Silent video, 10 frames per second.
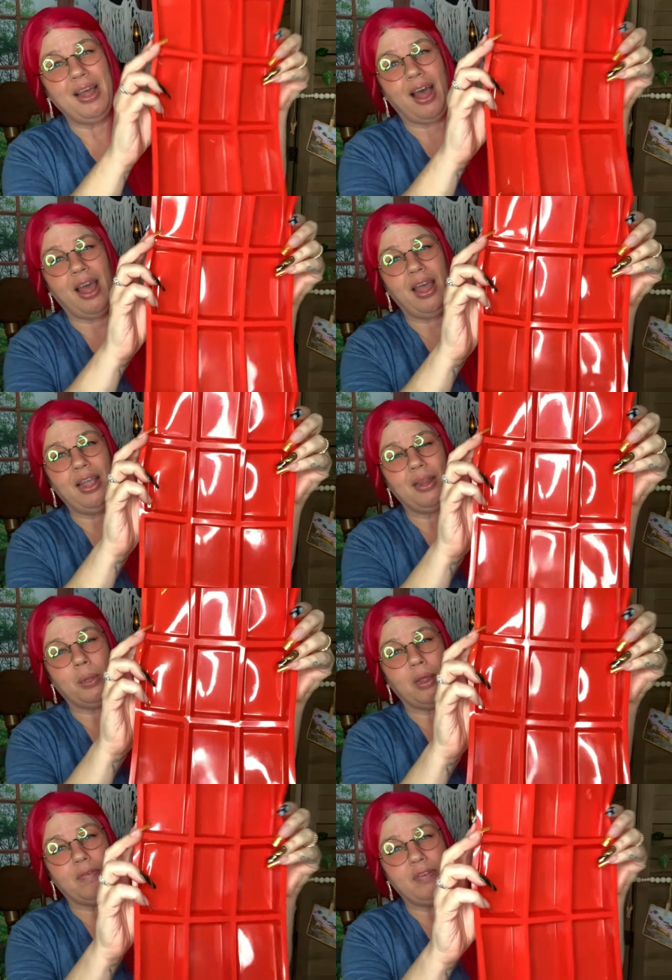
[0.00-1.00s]
I
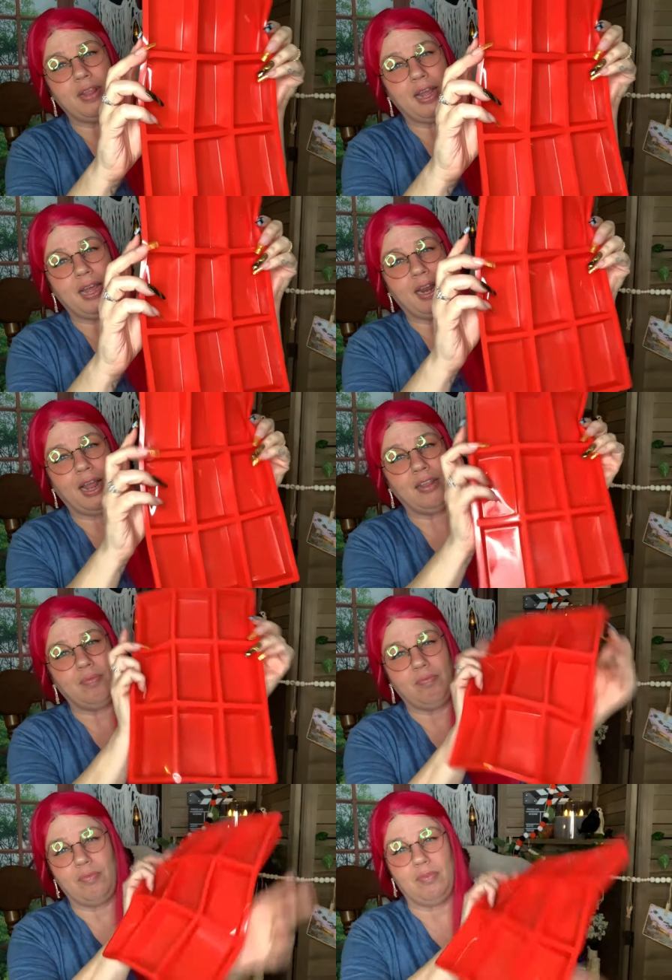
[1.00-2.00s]
loved that.
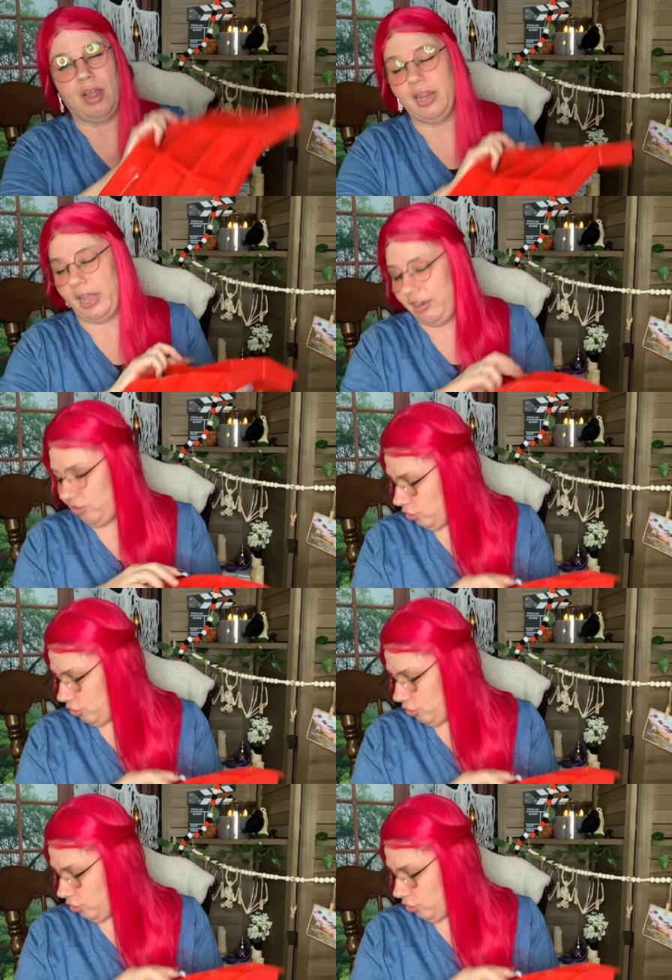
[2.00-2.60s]
I like to